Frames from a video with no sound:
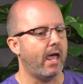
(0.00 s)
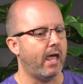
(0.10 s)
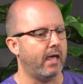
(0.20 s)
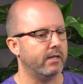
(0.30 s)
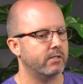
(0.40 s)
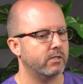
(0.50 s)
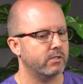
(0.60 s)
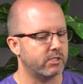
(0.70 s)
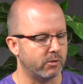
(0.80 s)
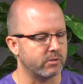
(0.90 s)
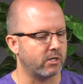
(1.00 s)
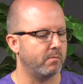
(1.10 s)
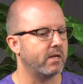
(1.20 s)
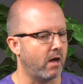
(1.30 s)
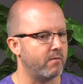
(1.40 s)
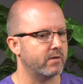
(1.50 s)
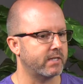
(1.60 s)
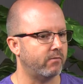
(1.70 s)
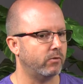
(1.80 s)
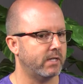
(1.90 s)
And she was going to be gone for
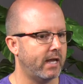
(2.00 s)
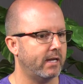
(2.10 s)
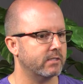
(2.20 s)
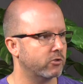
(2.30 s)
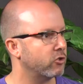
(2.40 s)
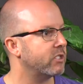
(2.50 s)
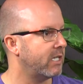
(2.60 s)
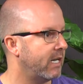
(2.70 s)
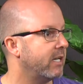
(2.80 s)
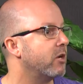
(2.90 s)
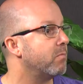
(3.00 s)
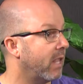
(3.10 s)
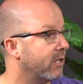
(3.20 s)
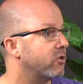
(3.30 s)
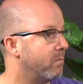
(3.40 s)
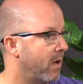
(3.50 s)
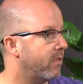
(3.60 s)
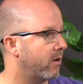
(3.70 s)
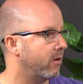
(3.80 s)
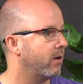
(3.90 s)
several days, and so she needed to place her
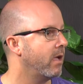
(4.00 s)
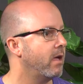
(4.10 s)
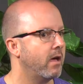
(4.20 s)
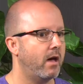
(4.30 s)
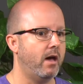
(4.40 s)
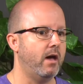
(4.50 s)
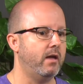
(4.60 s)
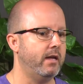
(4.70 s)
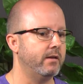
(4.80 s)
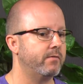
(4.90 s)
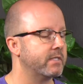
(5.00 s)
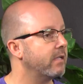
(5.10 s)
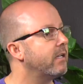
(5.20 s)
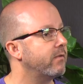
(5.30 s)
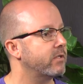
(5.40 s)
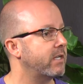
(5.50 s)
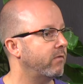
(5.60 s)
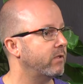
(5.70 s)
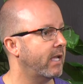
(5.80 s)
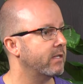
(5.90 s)
mother in a facility for
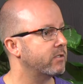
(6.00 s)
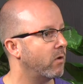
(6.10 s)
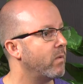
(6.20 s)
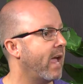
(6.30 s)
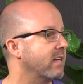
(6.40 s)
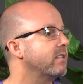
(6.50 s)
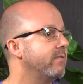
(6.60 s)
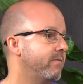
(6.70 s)
several days. So we actually